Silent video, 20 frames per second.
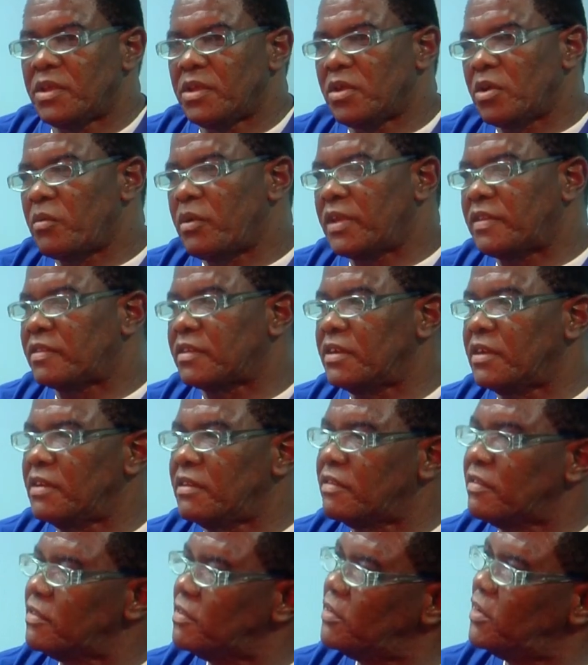Questions
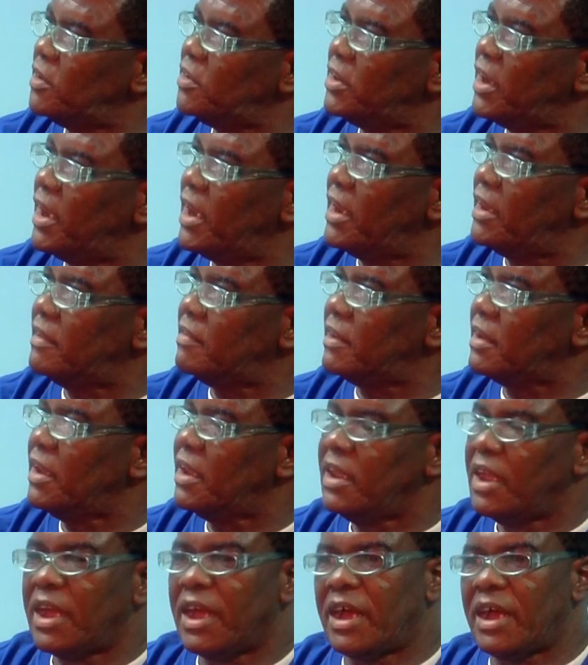such as,
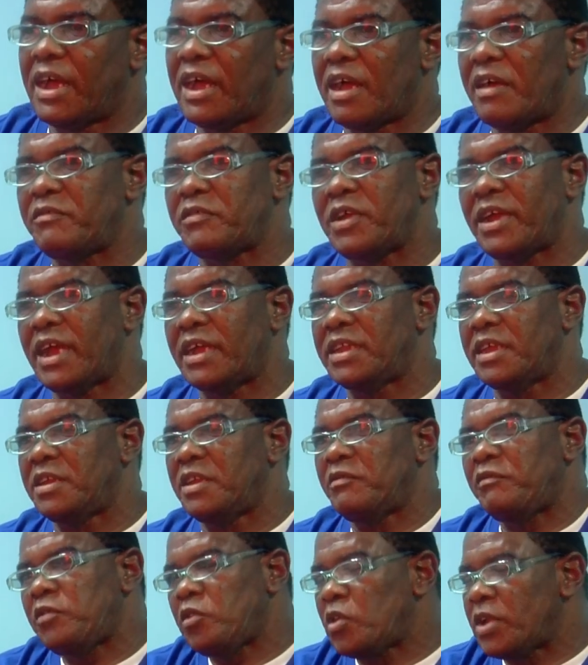have you had any
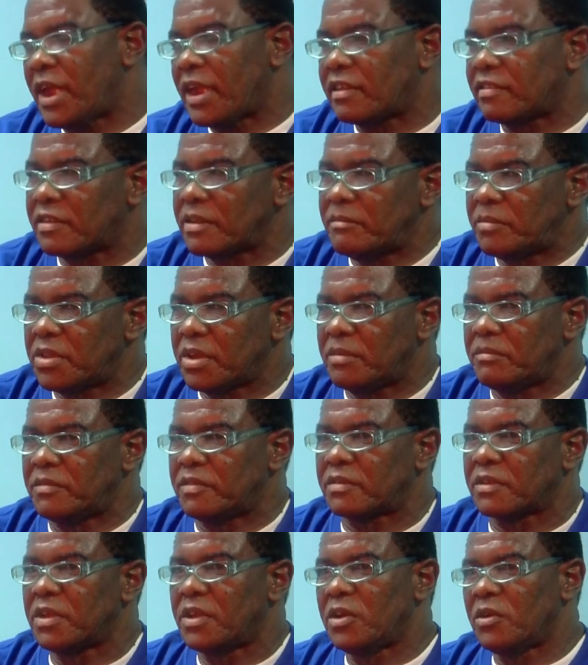flu-like symptoms
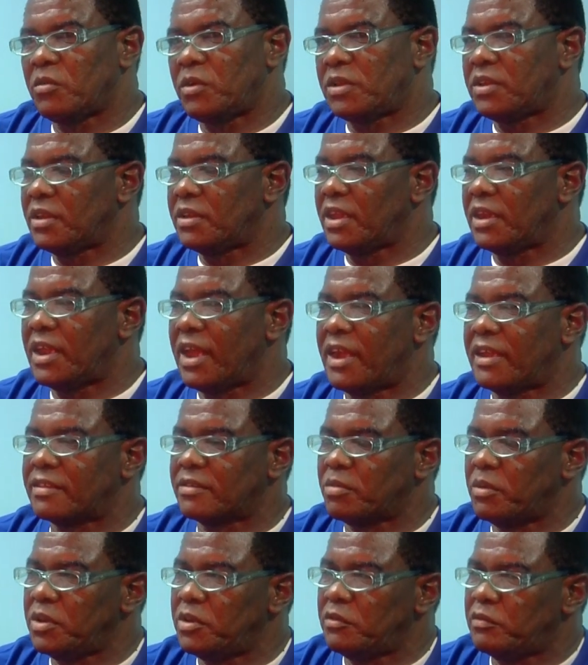within the last
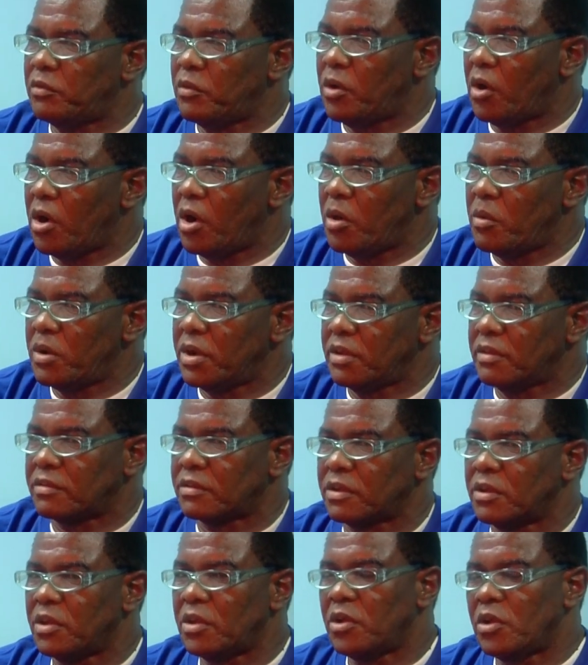24 hours?
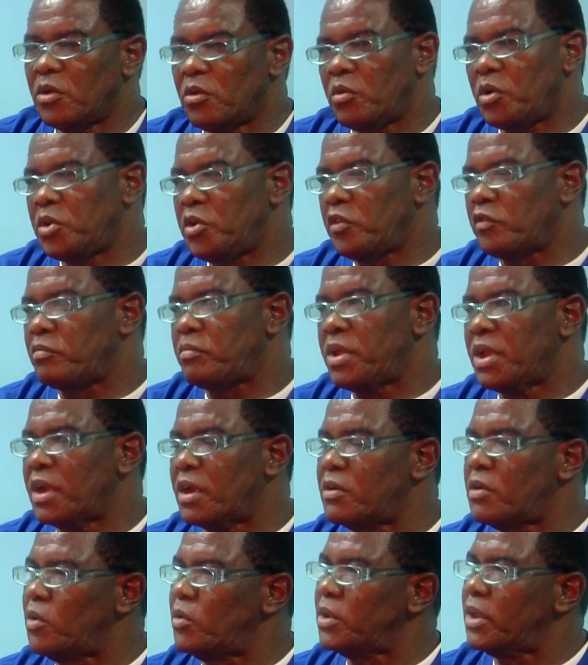Would you have been
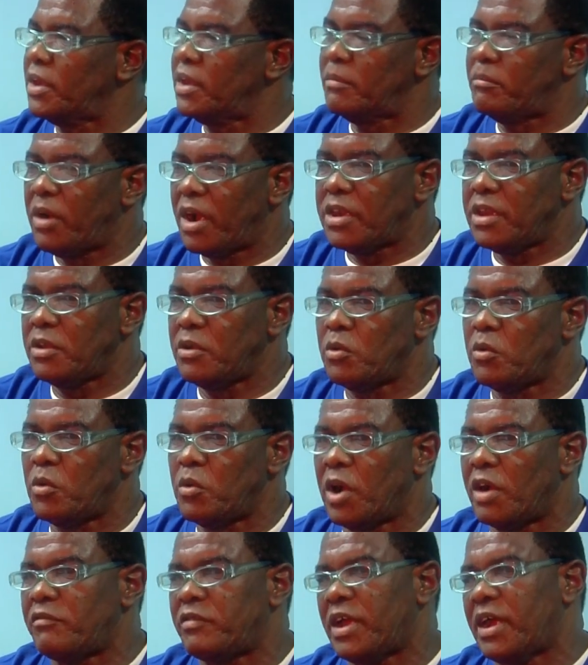around anybody who
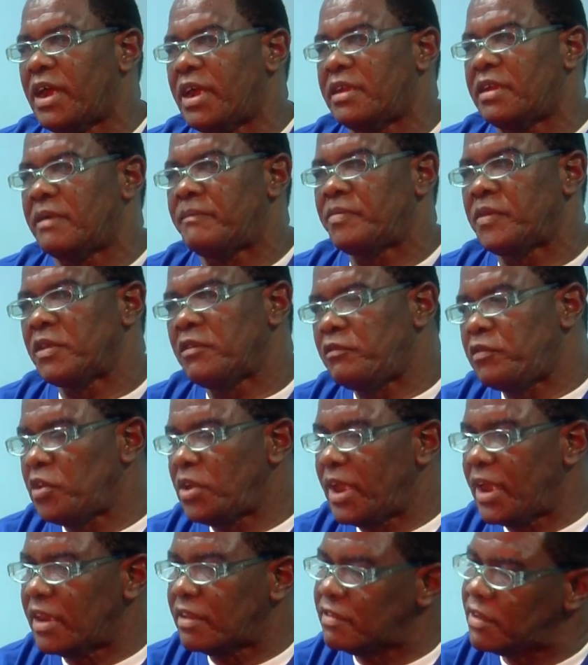have had
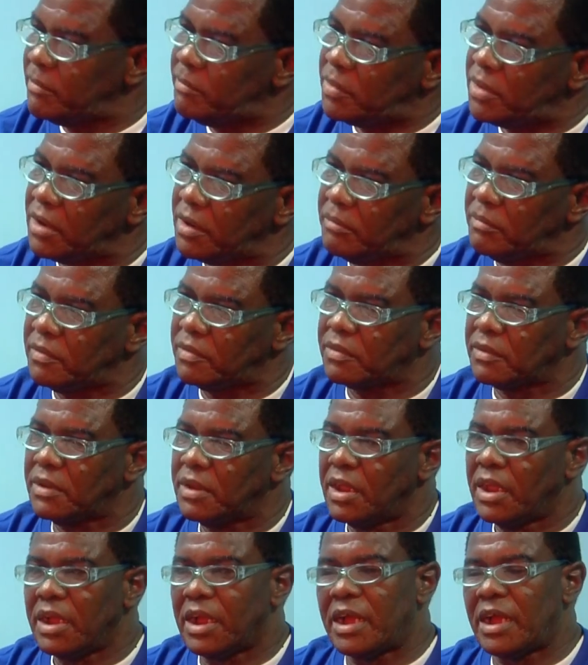flu-like symptoms?
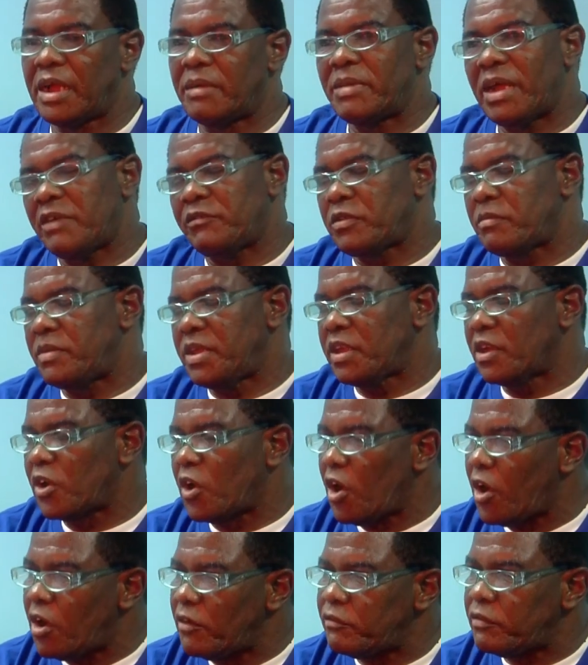Have you been
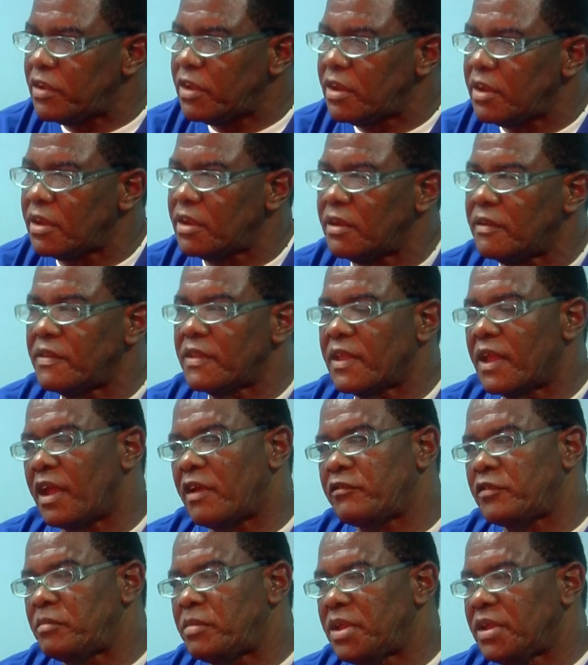coughing? Have
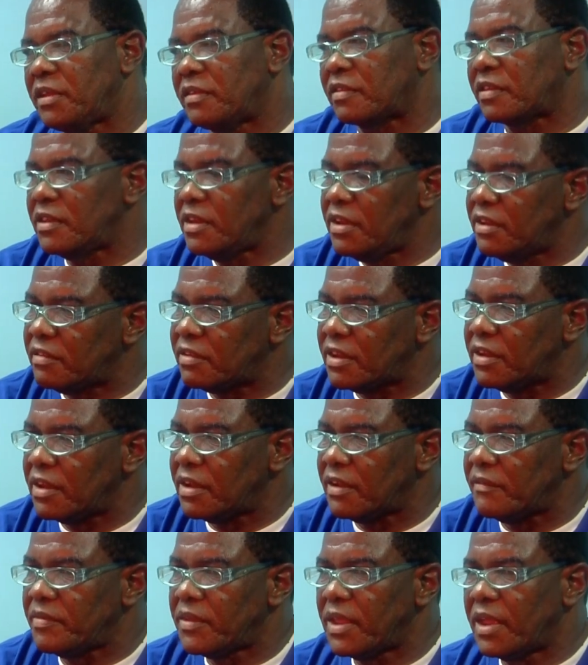you been
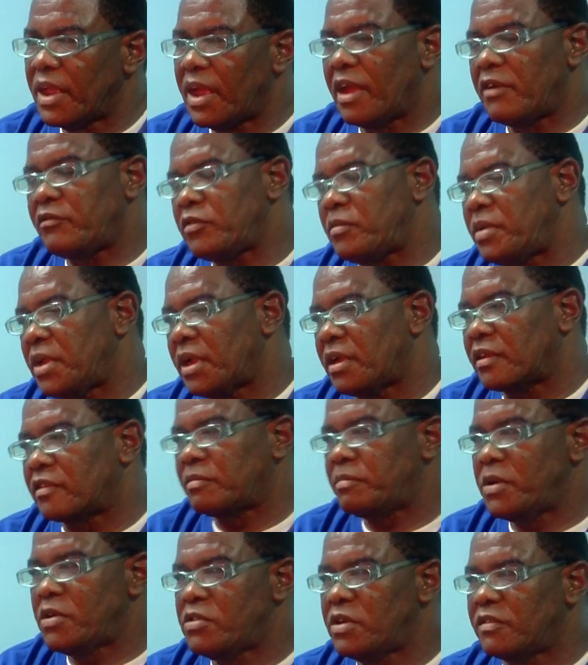sneezing? Have you been
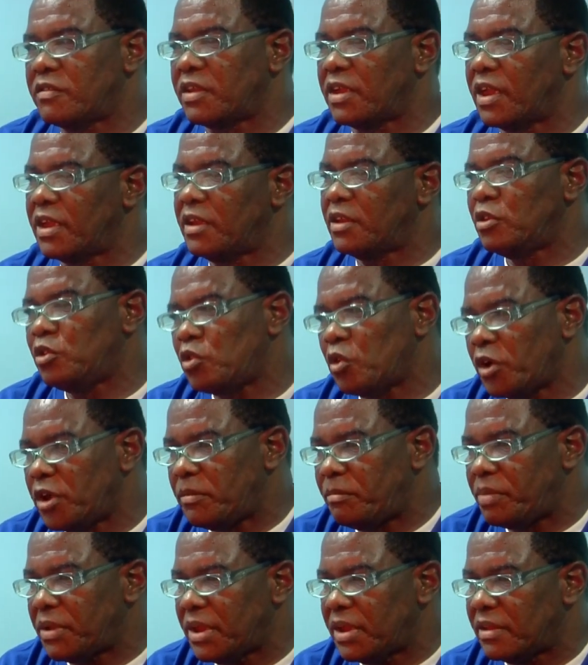experiencing any joint
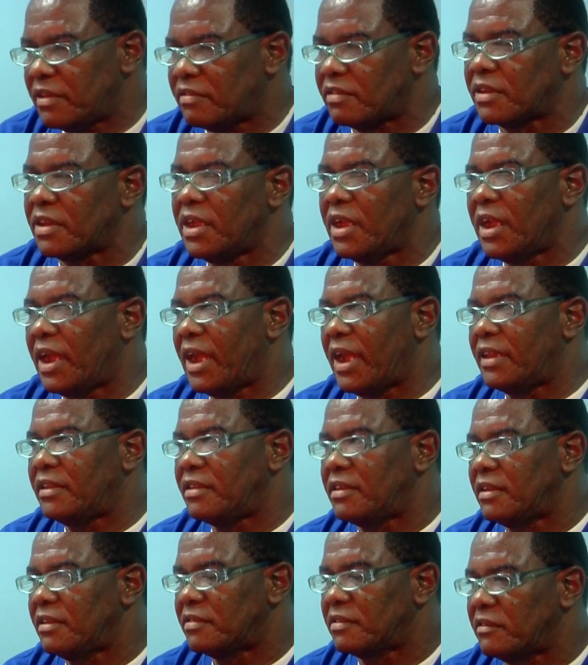pains and
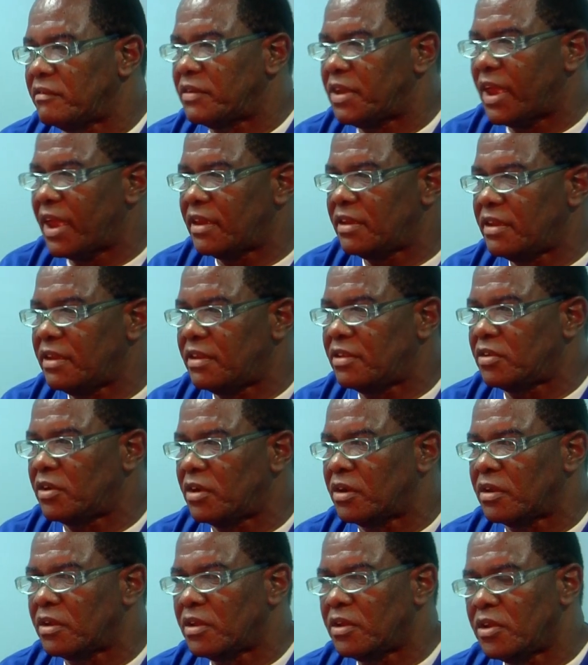things of that nature?
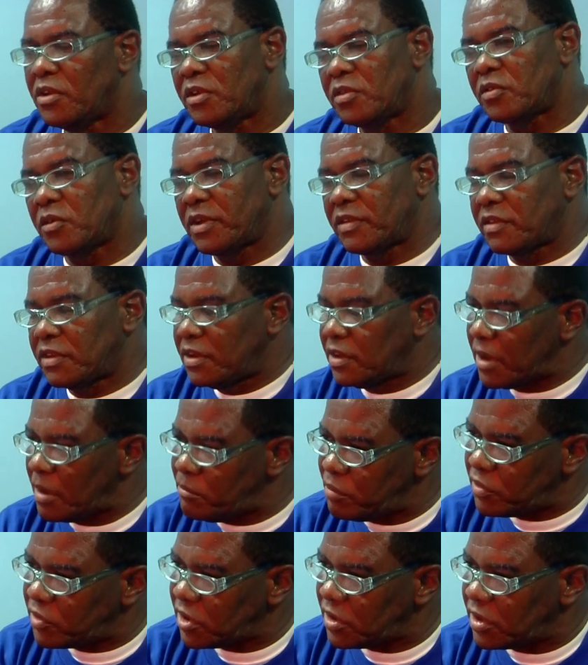So it's the
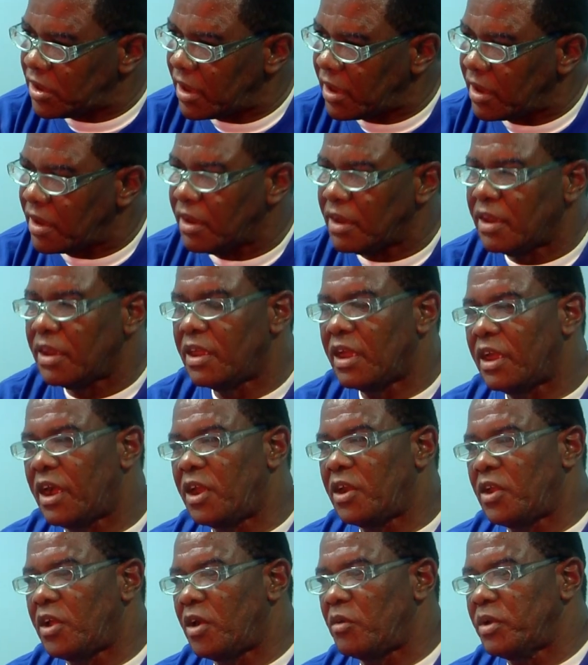temperature check
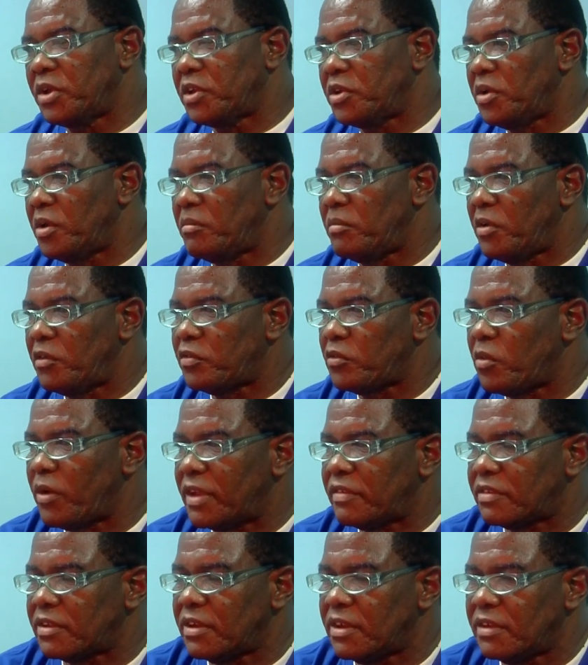along with a number of
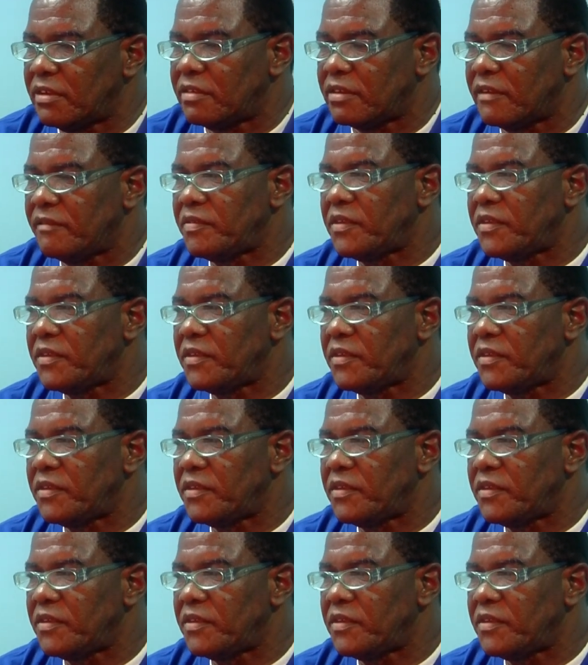questions.